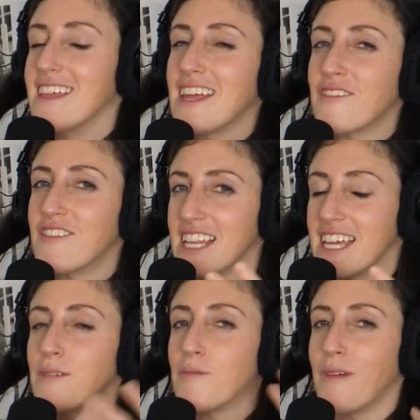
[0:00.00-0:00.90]
he like
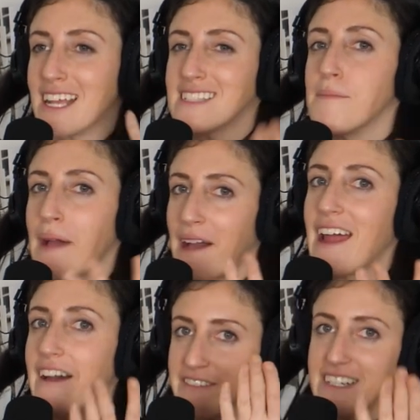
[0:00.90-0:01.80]
really writes
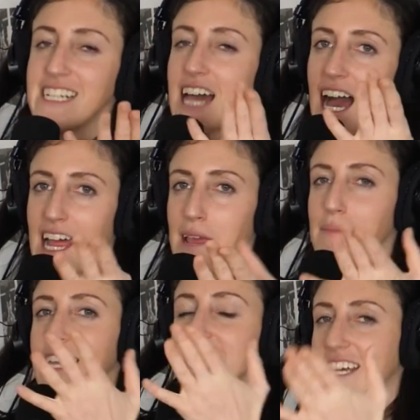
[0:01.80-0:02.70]
about every
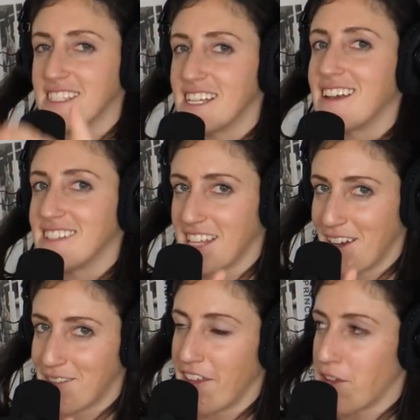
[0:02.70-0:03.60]
time he does a nice
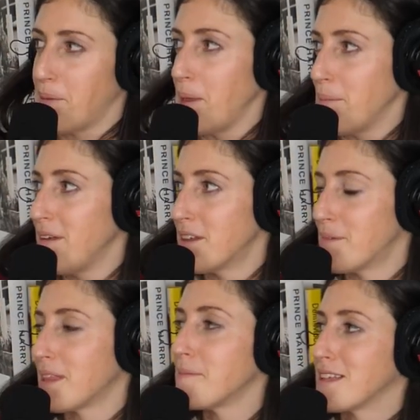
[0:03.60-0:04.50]
thing for other people and
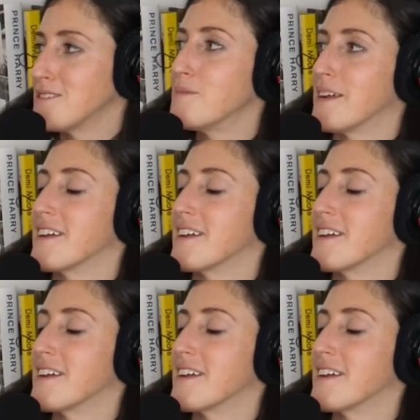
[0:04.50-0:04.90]
it really makes you